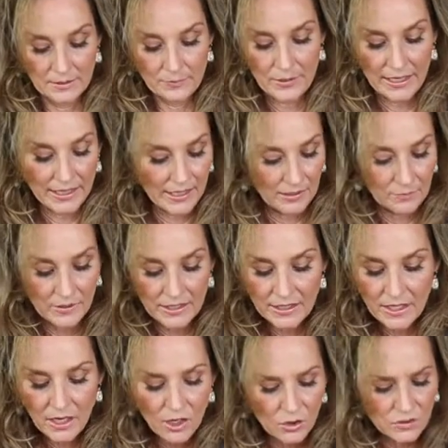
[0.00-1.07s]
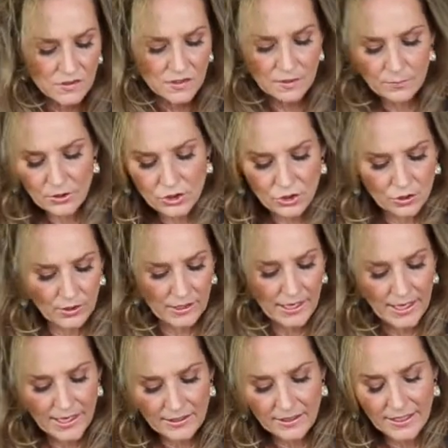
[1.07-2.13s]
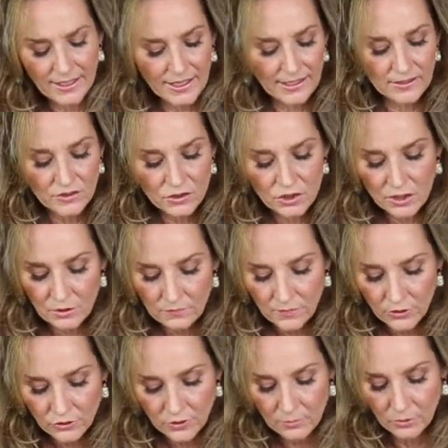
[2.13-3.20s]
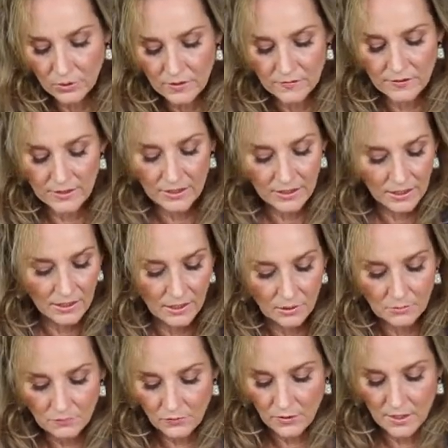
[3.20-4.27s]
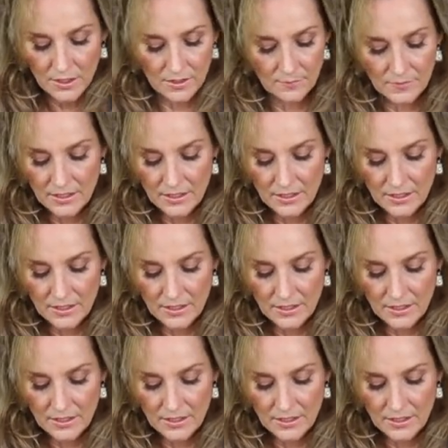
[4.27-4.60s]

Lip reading: pan, but it holds temperature, and it's so versatile because it can go from